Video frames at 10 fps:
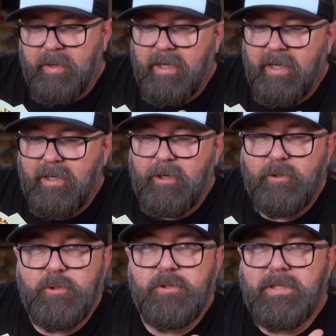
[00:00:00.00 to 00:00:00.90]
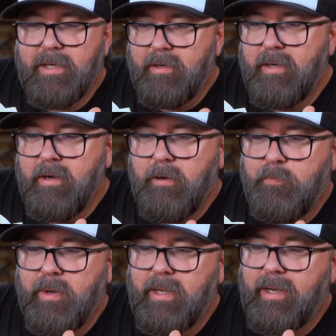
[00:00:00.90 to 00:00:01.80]
coaster set on here,
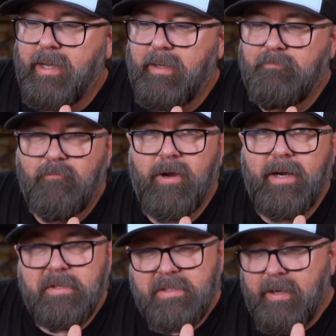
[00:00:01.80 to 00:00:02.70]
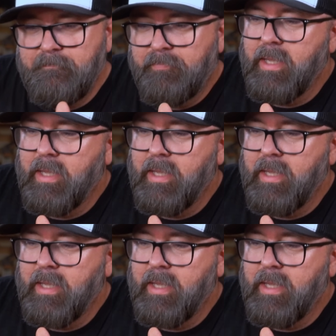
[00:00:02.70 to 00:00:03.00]
but I ran out of time.